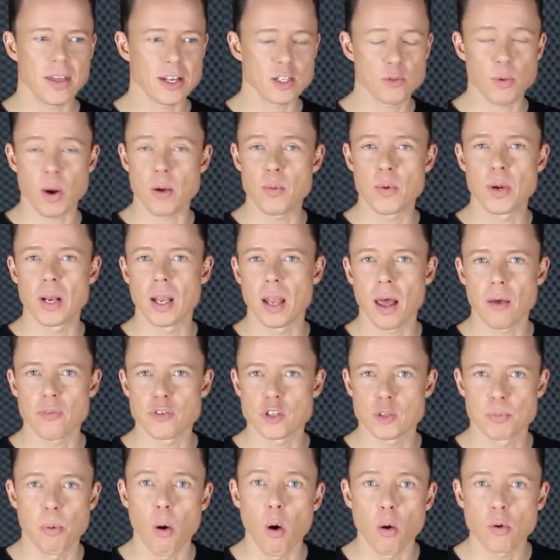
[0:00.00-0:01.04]
That's why we love
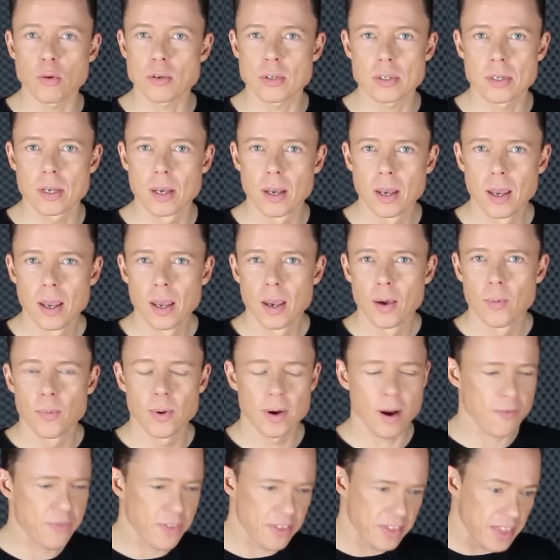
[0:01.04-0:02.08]
sports.
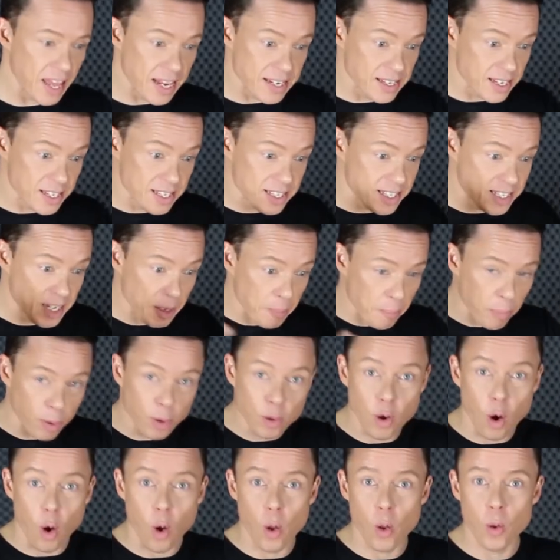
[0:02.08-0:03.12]
We love that there's a simple
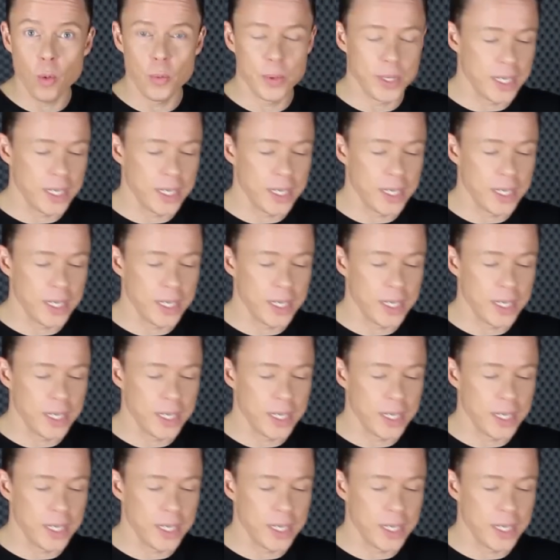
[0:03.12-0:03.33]
goal.